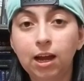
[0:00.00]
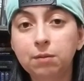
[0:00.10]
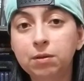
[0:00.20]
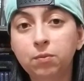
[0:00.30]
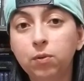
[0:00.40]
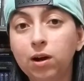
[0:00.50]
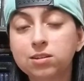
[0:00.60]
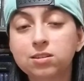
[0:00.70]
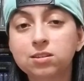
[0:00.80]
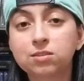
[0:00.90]
I'm in the
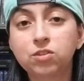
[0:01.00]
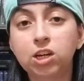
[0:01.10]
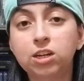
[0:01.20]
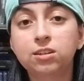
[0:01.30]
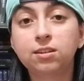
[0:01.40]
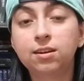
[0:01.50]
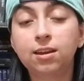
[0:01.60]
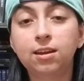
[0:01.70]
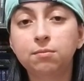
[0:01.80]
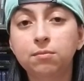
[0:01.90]
process of changing the
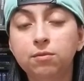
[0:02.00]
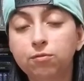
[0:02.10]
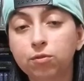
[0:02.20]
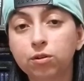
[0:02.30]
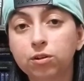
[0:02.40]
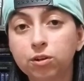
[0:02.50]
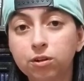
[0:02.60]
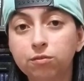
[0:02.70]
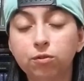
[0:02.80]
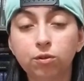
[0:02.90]
name for
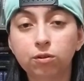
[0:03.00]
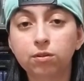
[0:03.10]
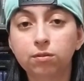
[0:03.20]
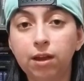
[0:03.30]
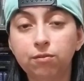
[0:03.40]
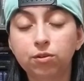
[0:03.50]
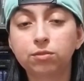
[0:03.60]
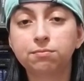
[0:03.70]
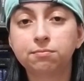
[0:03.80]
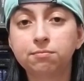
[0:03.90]
good
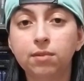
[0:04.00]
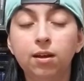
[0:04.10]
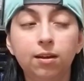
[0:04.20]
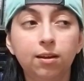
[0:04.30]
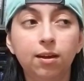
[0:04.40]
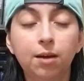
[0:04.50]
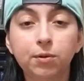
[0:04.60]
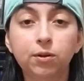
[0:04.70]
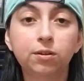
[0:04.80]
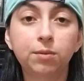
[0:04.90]
forever. I'm
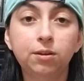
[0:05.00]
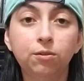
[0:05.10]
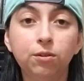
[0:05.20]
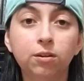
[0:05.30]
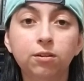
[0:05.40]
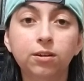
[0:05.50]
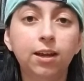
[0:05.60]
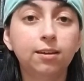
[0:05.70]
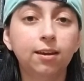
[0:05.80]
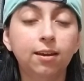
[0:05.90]
going to be no longer
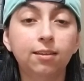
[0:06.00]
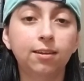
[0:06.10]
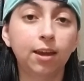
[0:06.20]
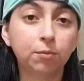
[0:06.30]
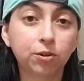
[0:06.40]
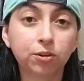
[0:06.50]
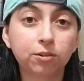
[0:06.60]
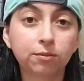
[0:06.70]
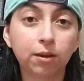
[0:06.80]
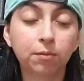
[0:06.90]
AK the Gamer
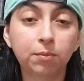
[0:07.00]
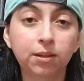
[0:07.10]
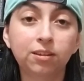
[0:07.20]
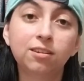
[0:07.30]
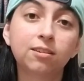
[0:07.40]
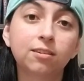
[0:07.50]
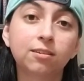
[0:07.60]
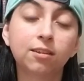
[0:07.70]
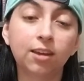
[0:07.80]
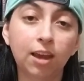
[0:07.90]
Girl. I'm going to be Linda
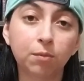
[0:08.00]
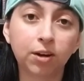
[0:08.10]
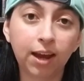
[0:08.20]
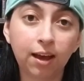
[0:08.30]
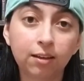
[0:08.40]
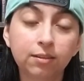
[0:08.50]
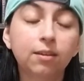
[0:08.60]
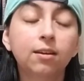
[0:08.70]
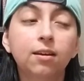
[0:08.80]
the Gamer Gal.